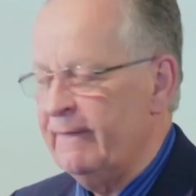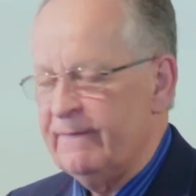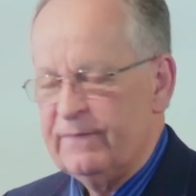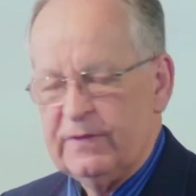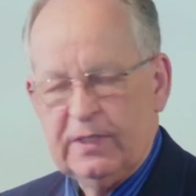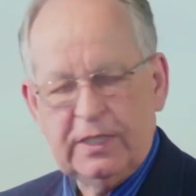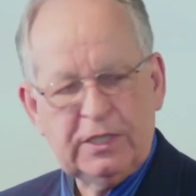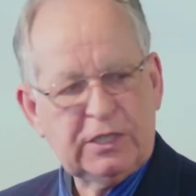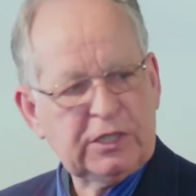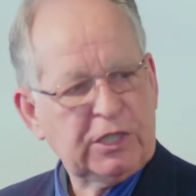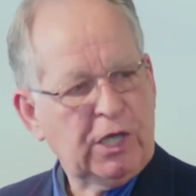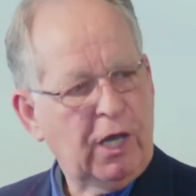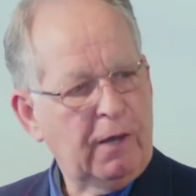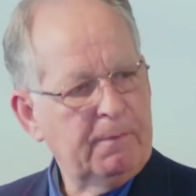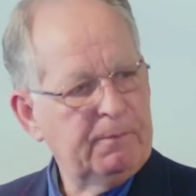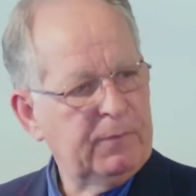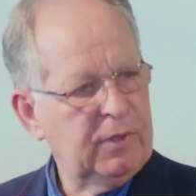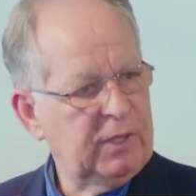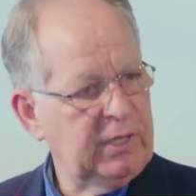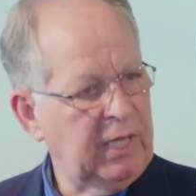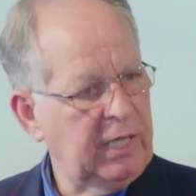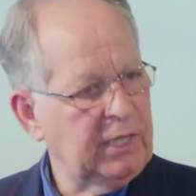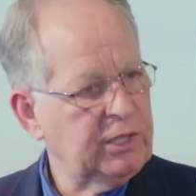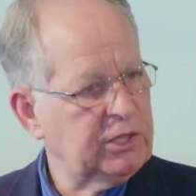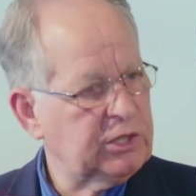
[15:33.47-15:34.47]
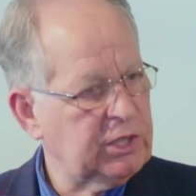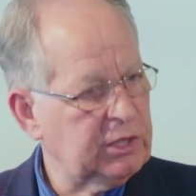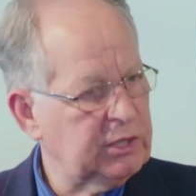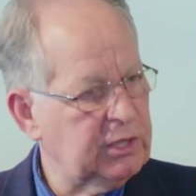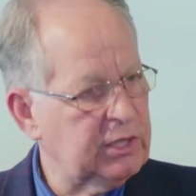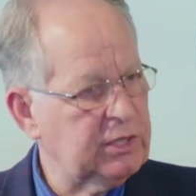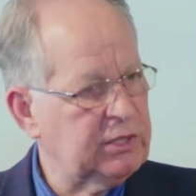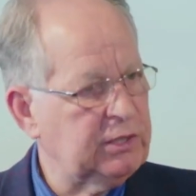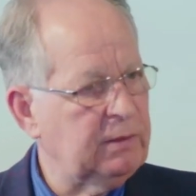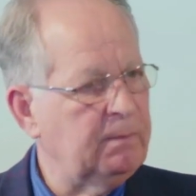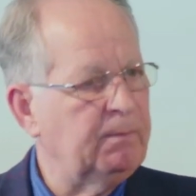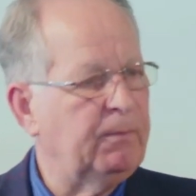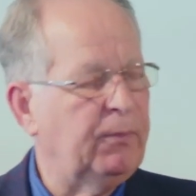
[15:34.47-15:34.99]
This combination
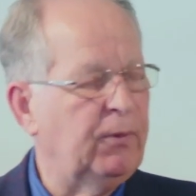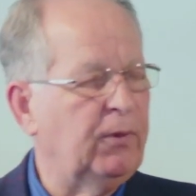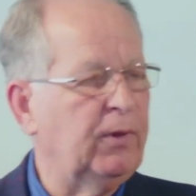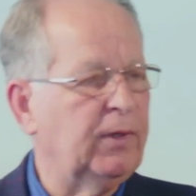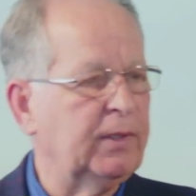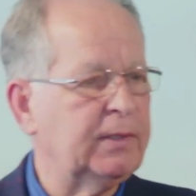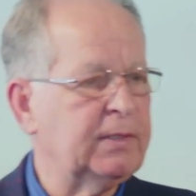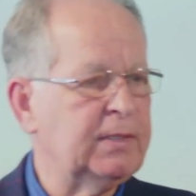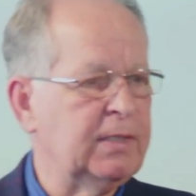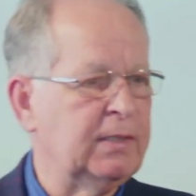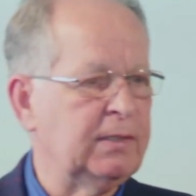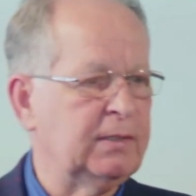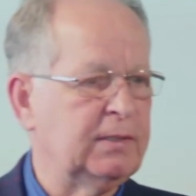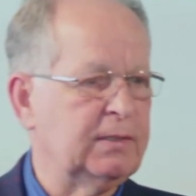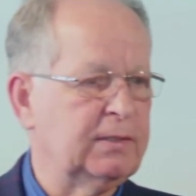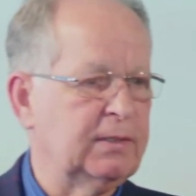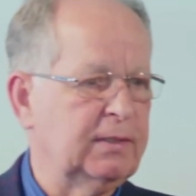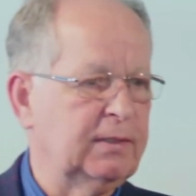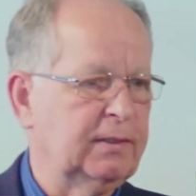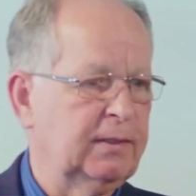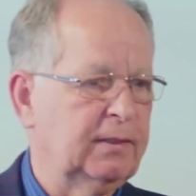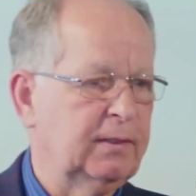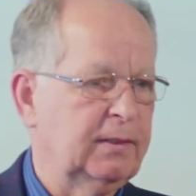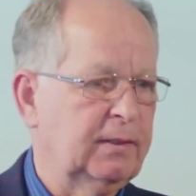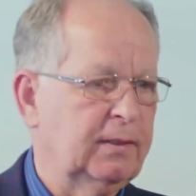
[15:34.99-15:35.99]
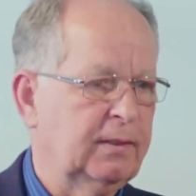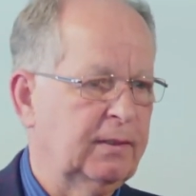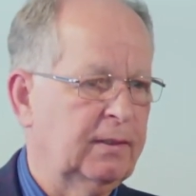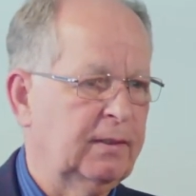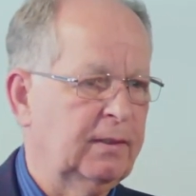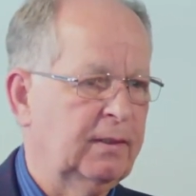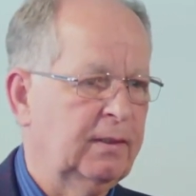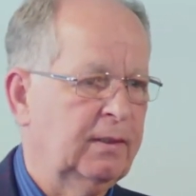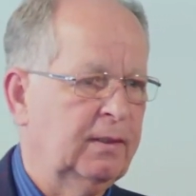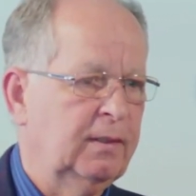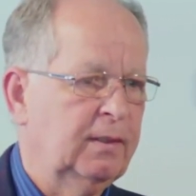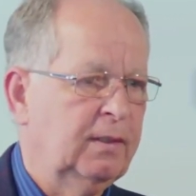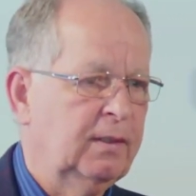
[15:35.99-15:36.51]
is important
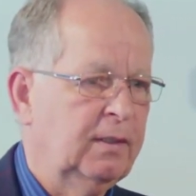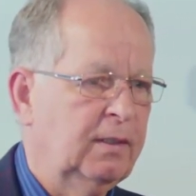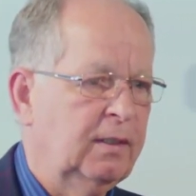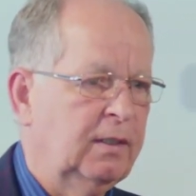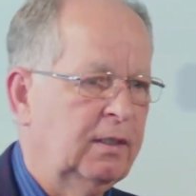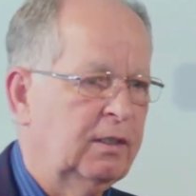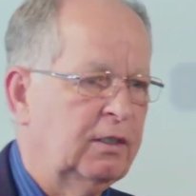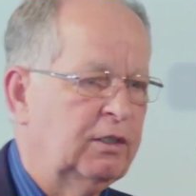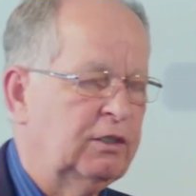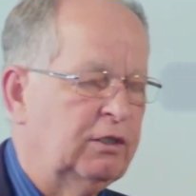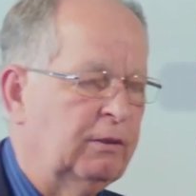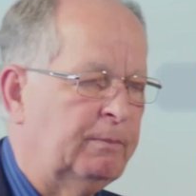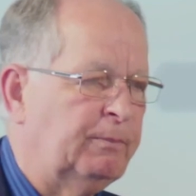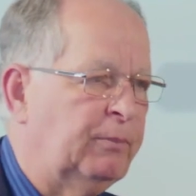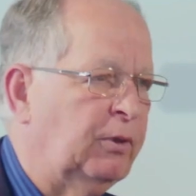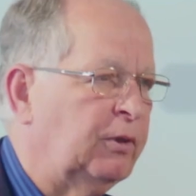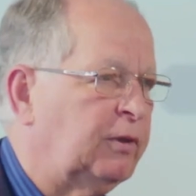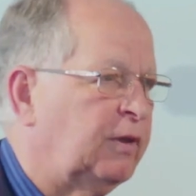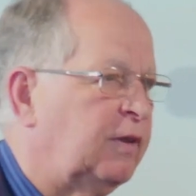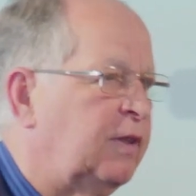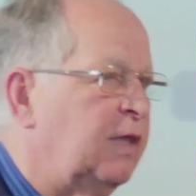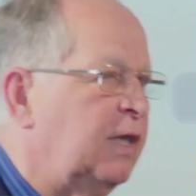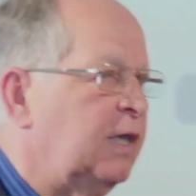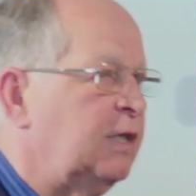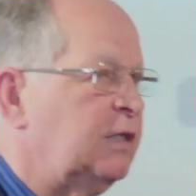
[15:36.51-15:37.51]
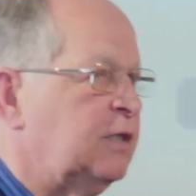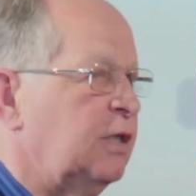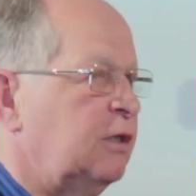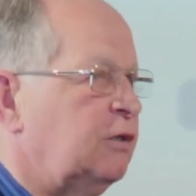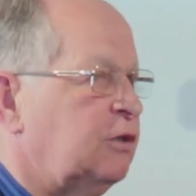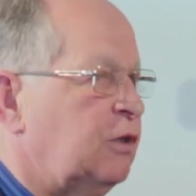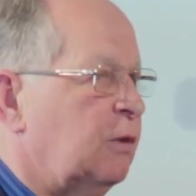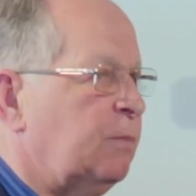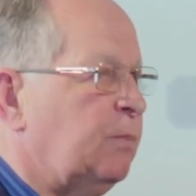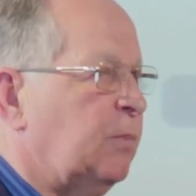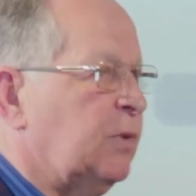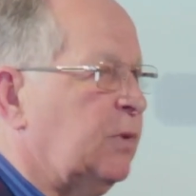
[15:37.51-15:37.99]
to put things into